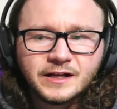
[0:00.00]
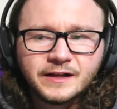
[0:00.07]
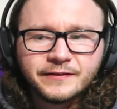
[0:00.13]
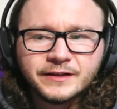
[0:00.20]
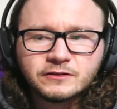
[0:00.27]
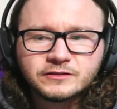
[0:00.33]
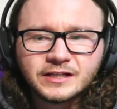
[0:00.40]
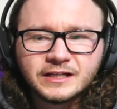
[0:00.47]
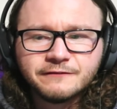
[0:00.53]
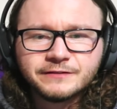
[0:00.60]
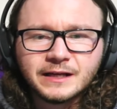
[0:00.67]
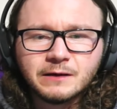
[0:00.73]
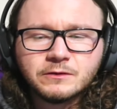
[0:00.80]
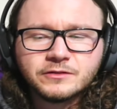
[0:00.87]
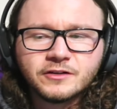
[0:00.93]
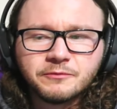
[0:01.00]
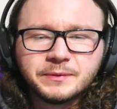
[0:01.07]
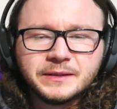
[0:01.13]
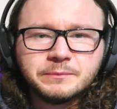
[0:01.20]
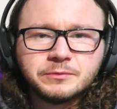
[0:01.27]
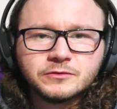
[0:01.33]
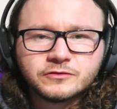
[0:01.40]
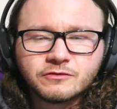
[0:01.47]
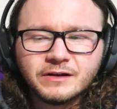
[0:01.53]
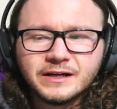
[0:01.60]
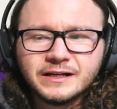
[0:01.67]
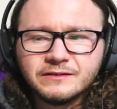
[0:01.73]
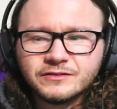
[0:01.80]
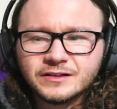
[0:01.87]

they'll take flowers off people's graves,